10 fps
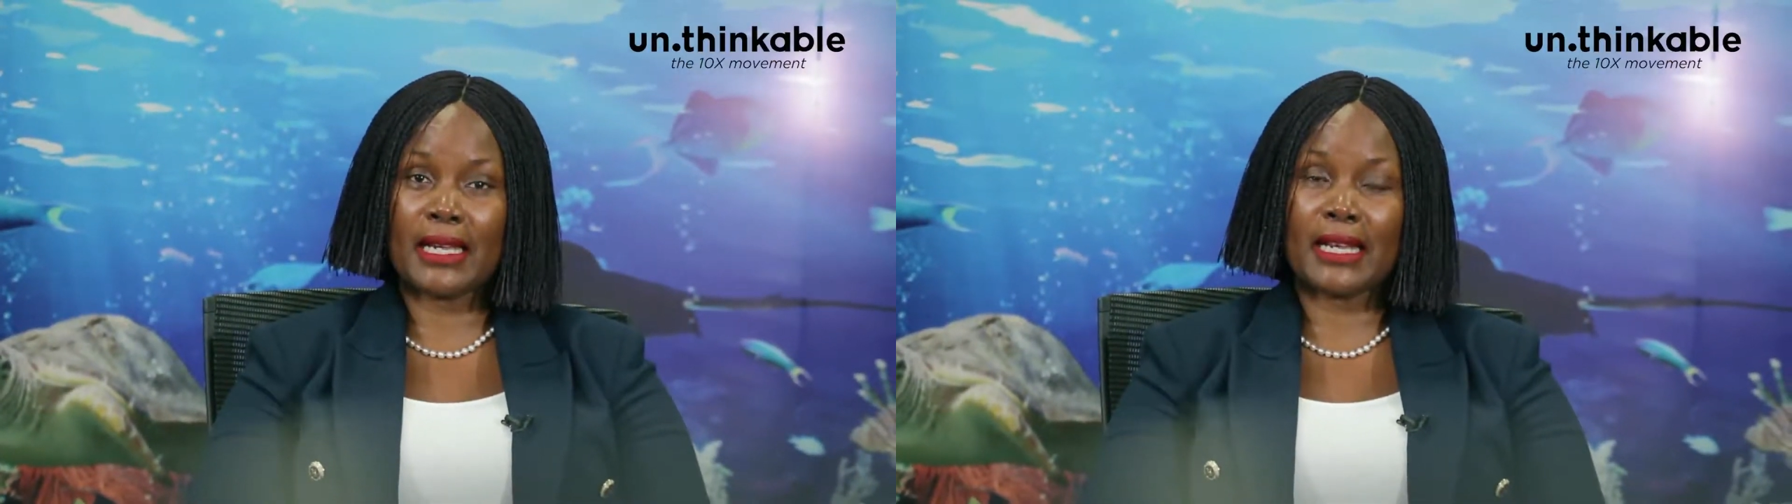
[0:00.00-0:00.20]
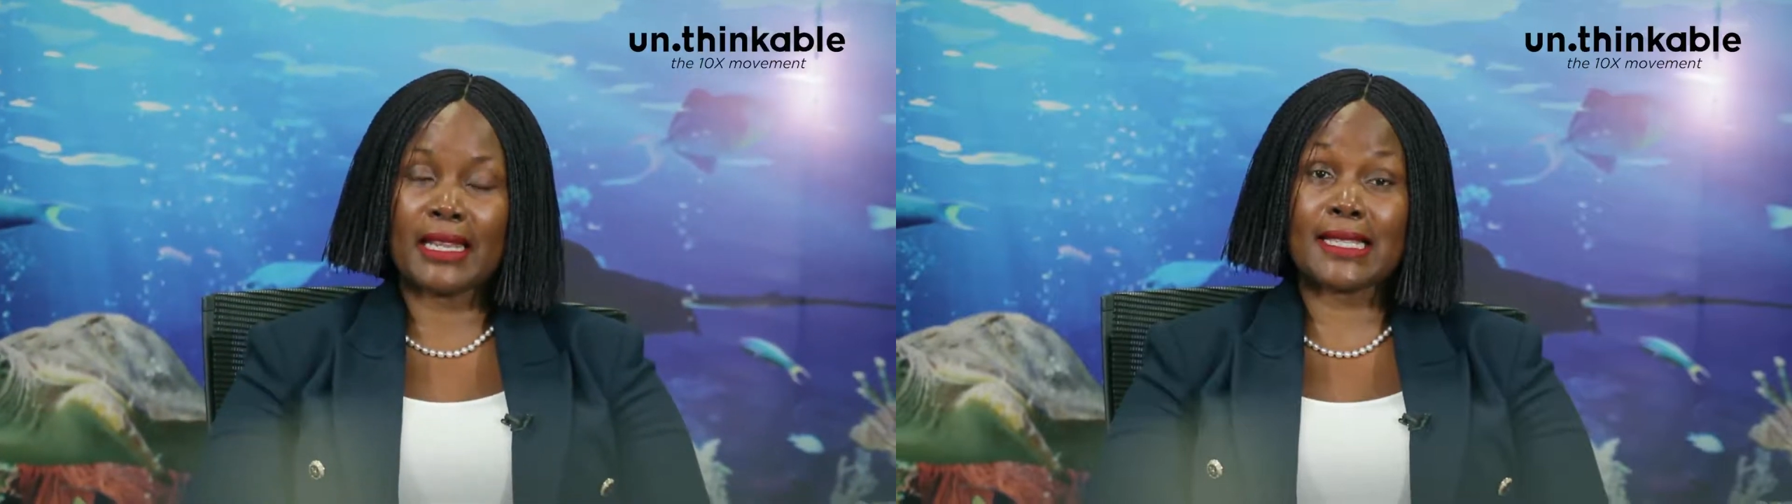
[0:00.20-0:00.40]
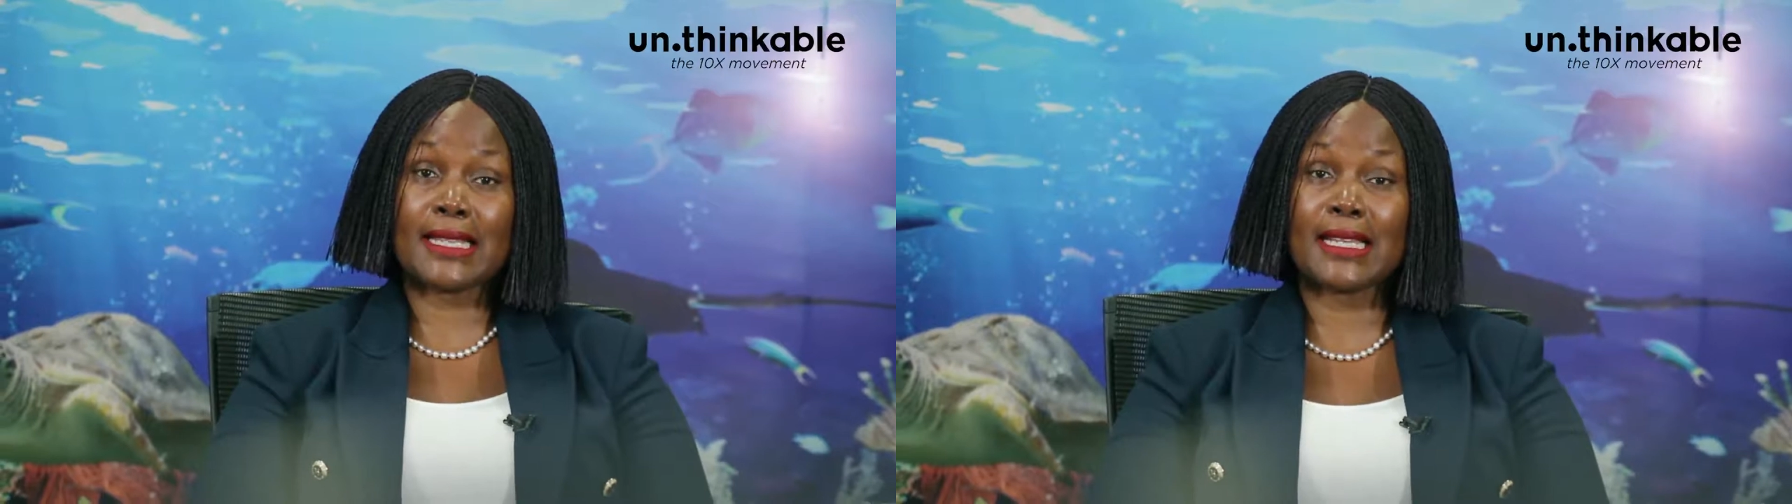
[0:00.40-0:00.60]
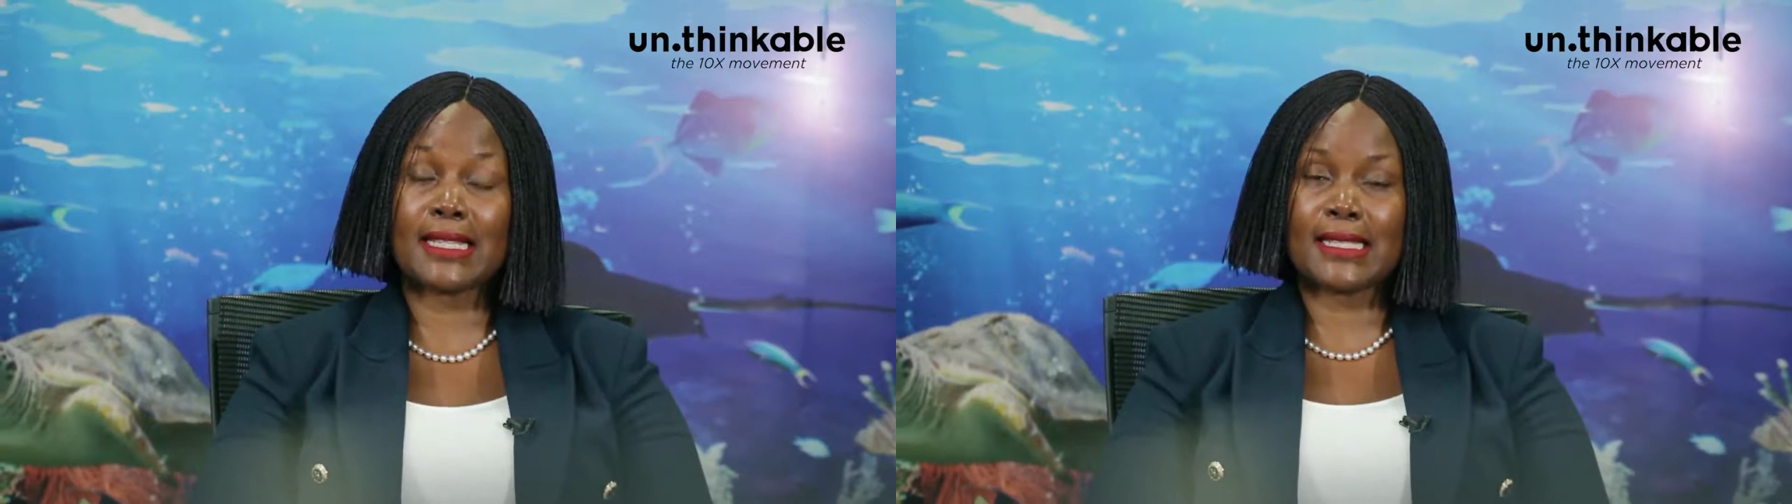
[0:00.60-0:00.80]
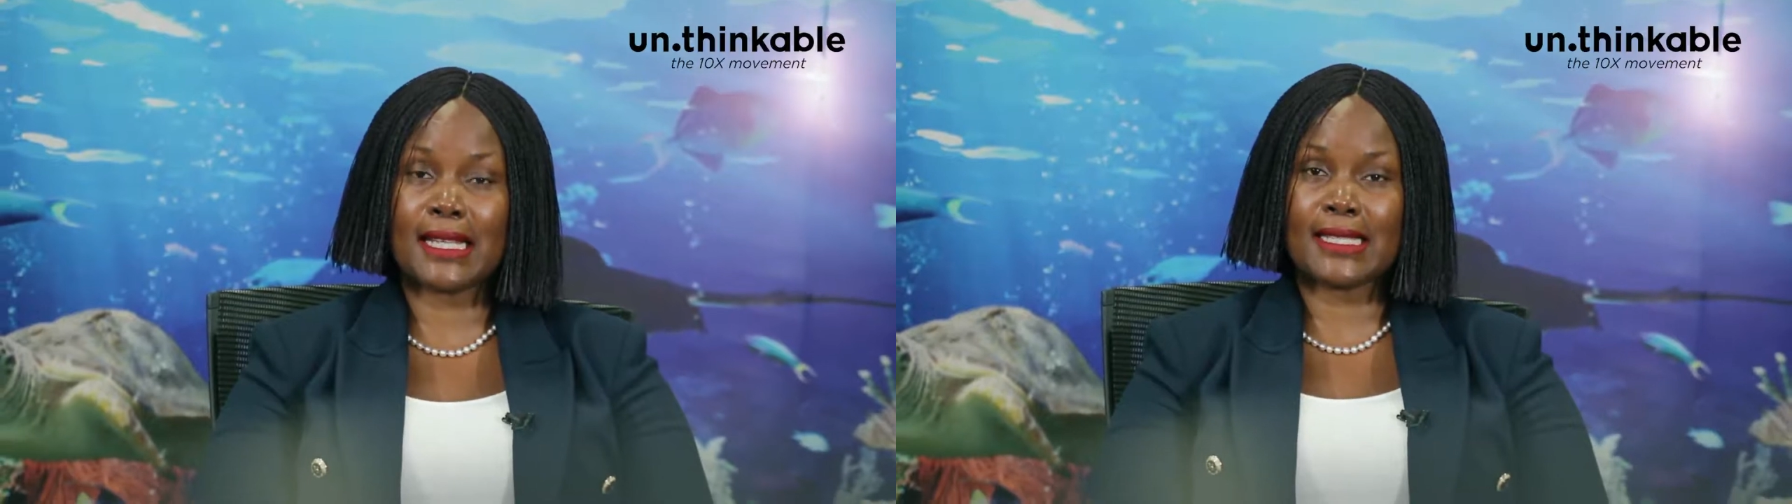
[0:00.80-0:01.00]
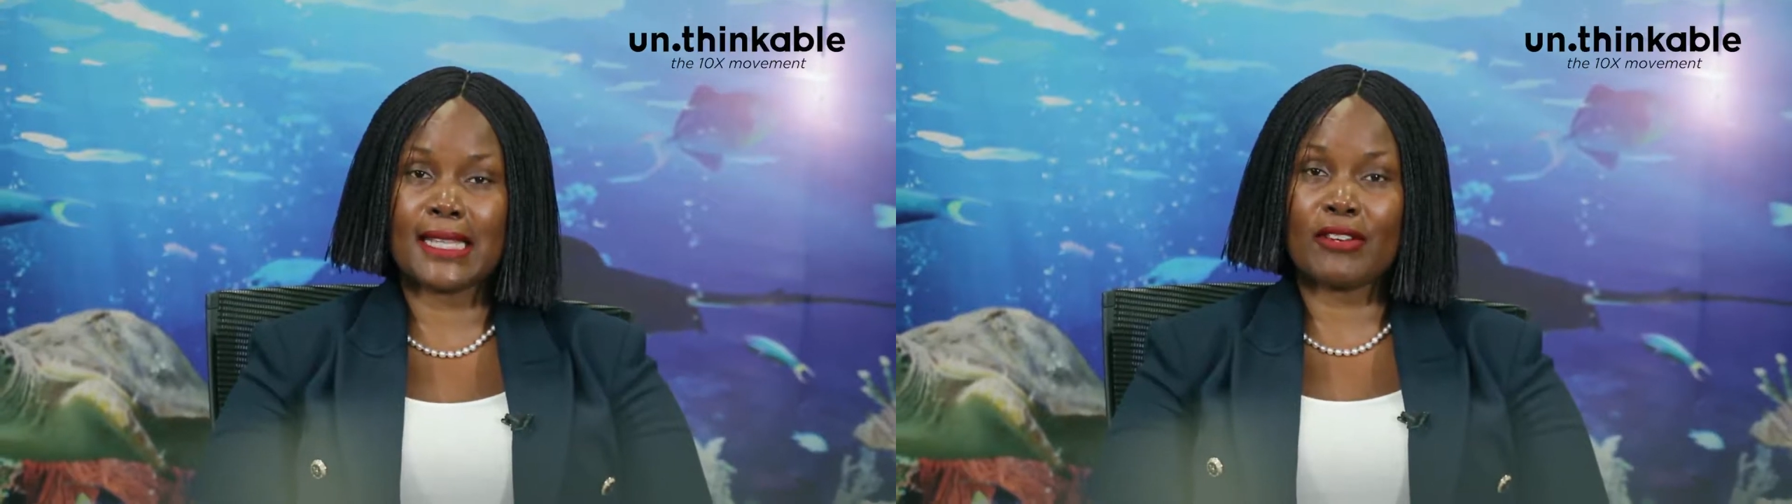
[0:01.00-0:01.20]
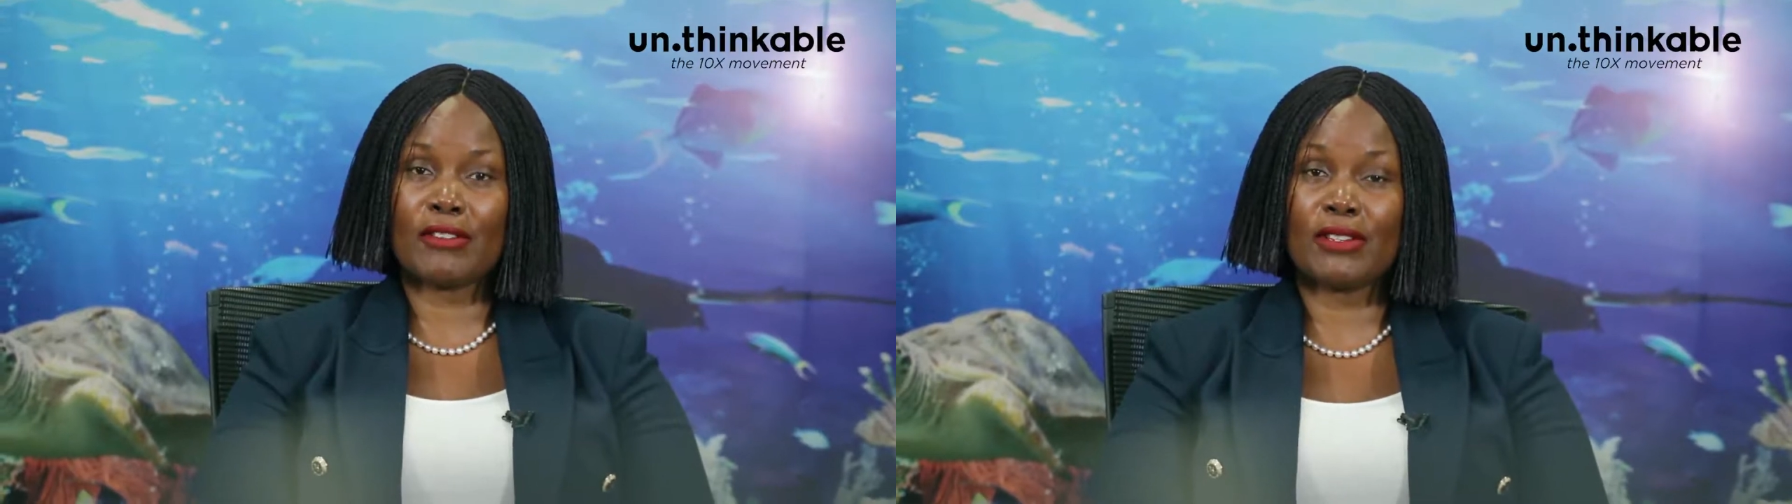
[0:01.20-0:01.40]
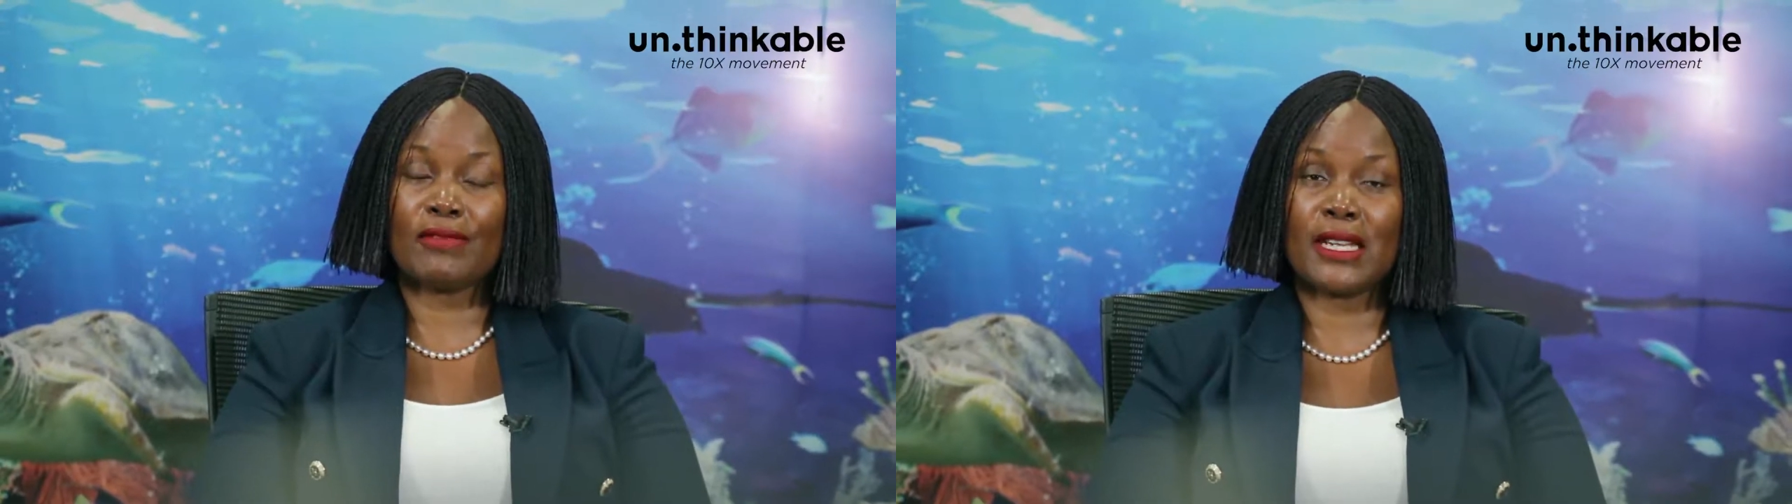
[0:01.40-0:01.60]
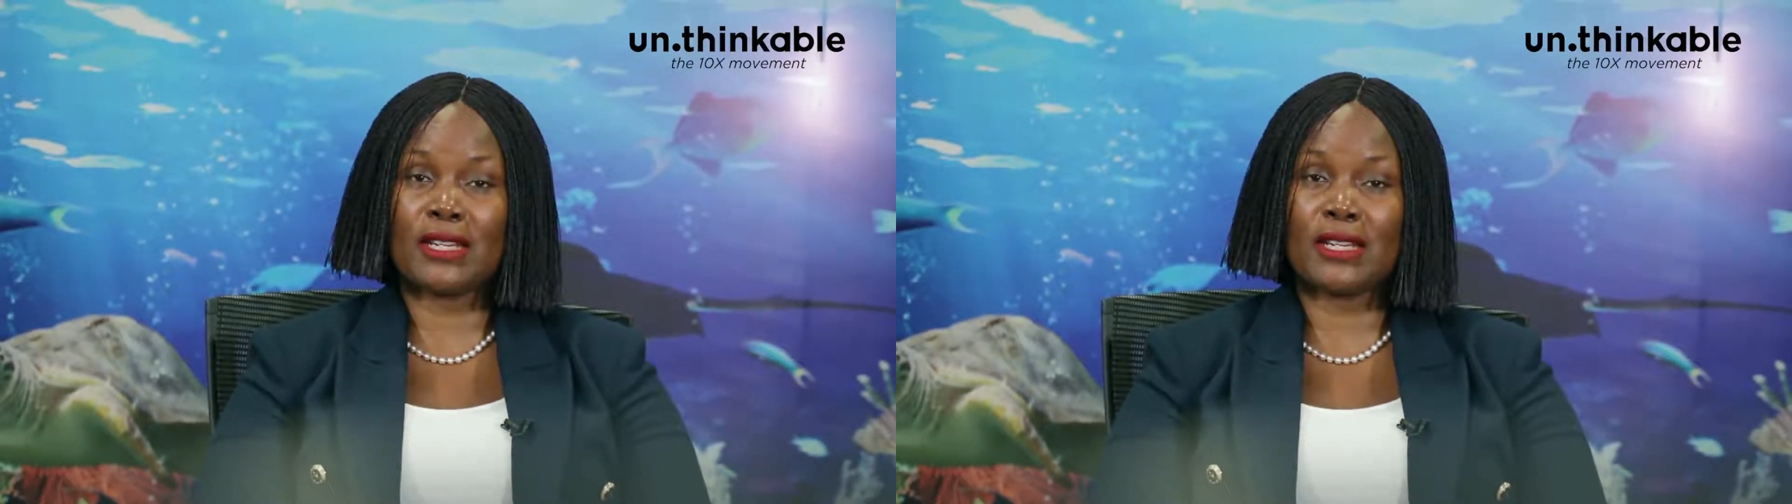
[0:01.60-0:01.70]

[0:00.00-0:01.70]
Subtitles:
in the skill sets in the creative